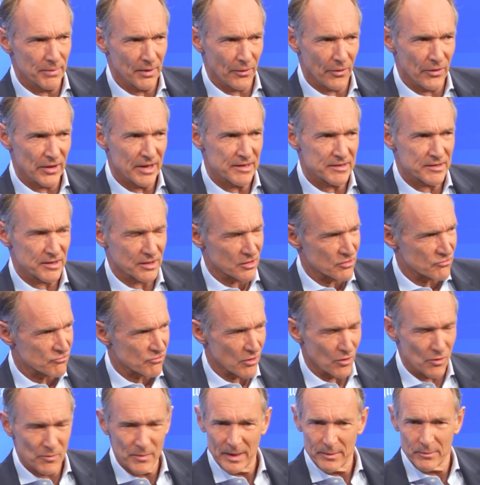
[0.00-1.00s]
things to
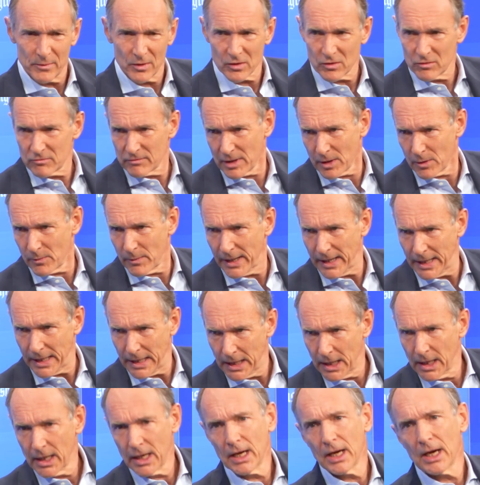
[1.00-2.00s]
control my model railway.
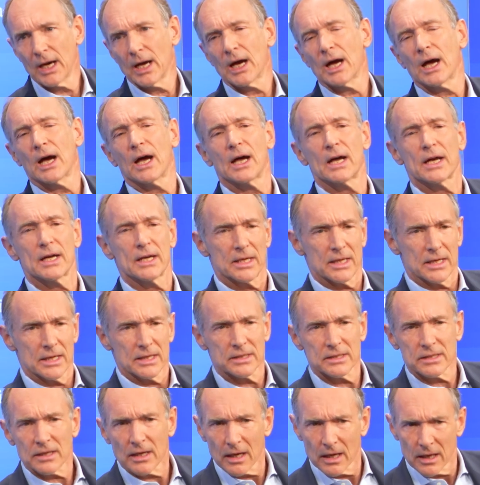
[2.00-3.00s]

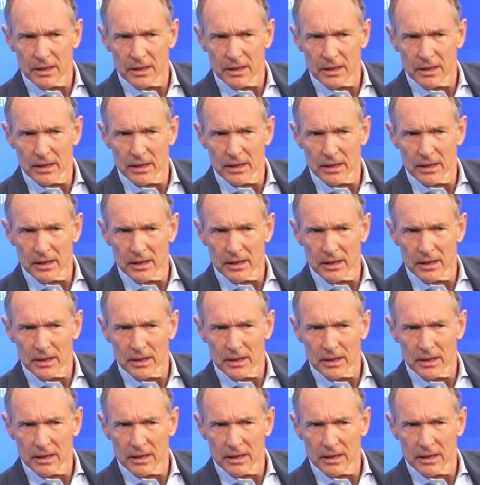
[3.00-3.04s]
And